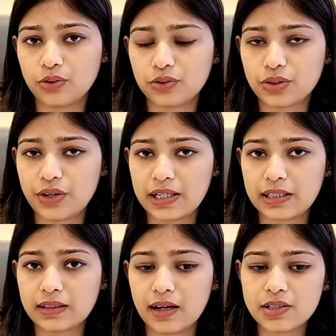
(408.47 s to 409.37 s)
on the
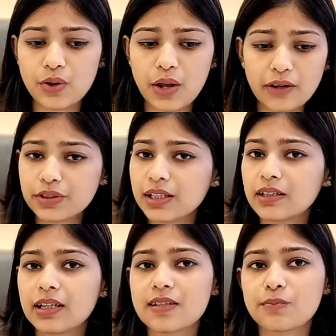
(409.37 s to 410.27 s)
credit card. So everything
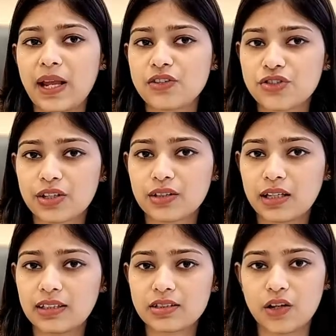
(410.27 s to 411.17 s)
is mentioned
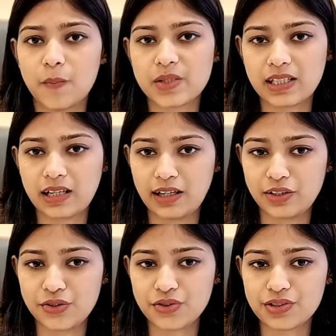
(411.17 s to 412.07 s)
in terms and
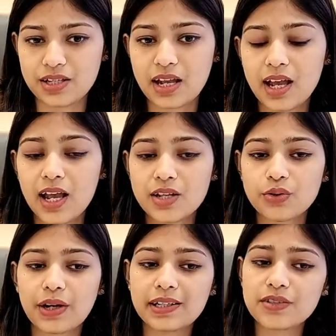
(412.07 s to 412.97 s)
conditions. So
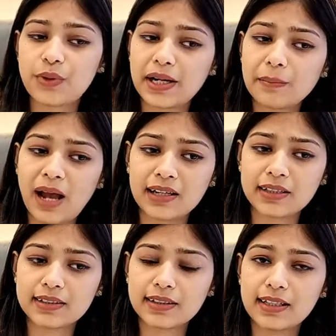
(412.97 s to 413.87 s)
it is very
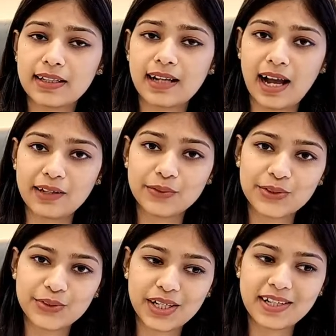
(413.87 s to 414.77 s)
mandatory. Like, I would
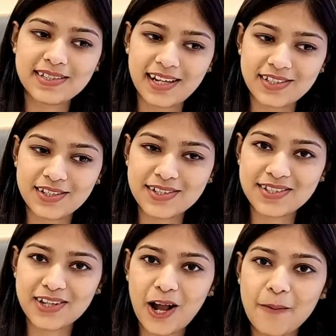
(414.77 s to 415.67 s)
really
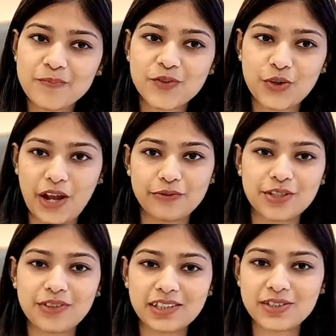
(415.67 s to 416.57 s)
suggest to
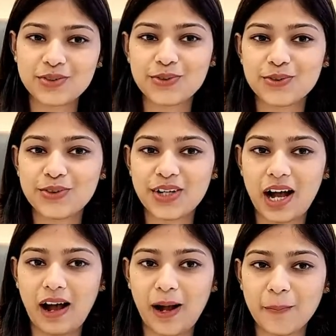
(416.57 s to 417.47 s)
everyone to
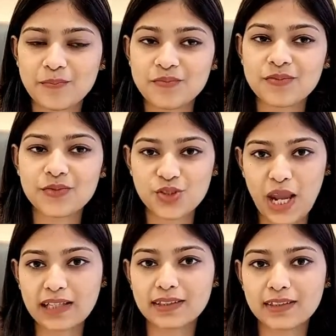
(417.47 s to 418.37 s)

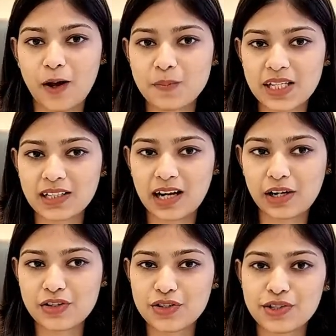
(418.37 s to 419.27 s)
check the terms and
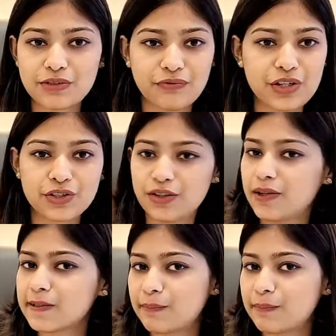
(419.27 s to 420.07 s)
conditions, features,